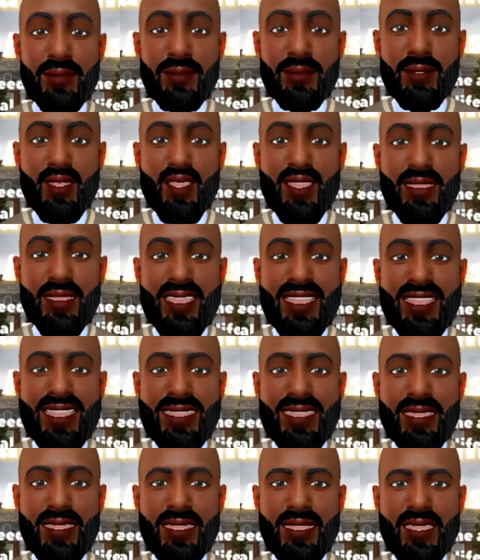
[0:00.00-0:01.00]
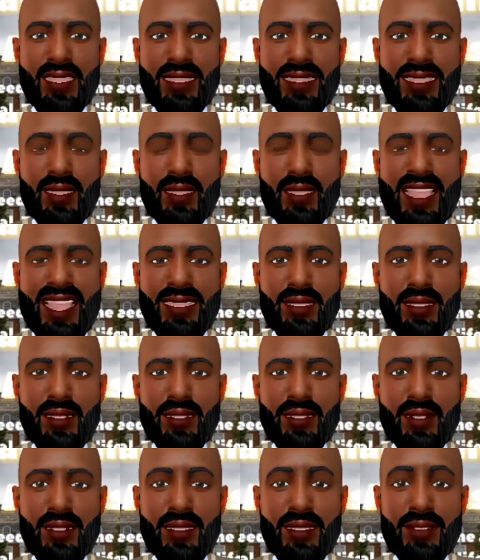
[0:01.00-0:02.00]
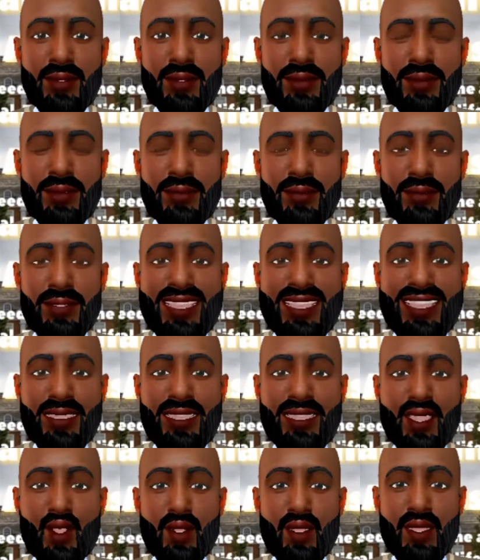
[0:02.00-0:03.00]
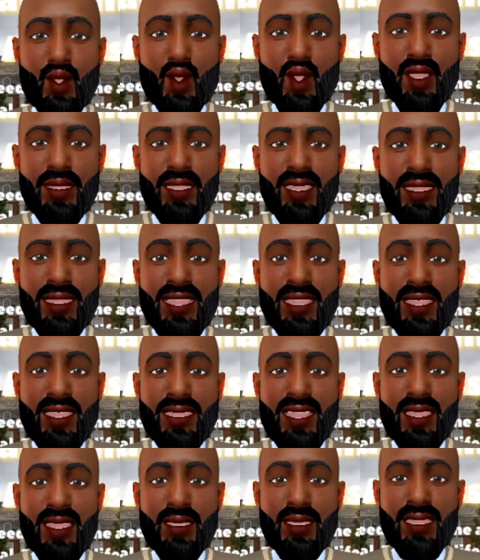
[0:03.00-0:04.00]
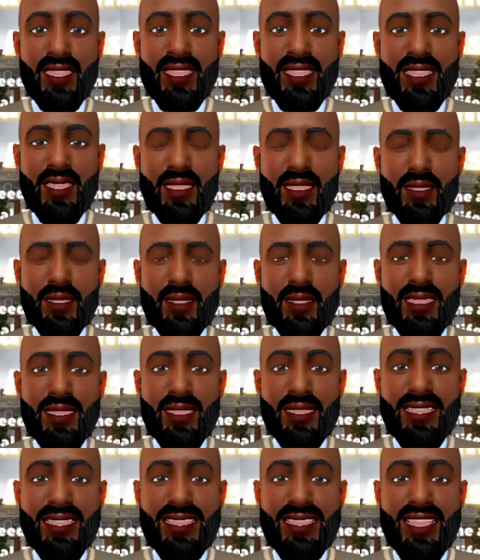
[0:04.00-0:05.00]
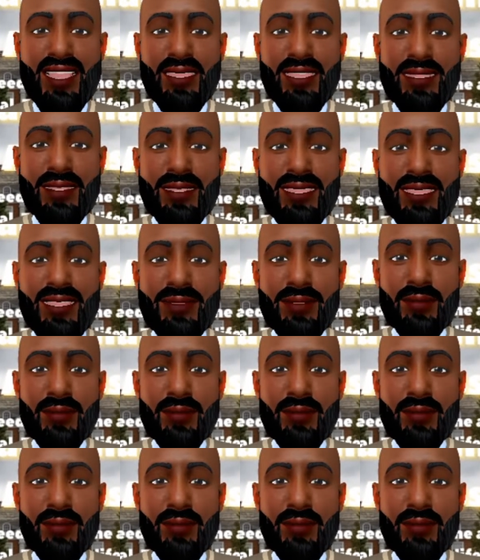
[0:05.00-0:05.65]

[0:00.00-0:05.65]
to the entity's investors in proportion to their shares in the entity.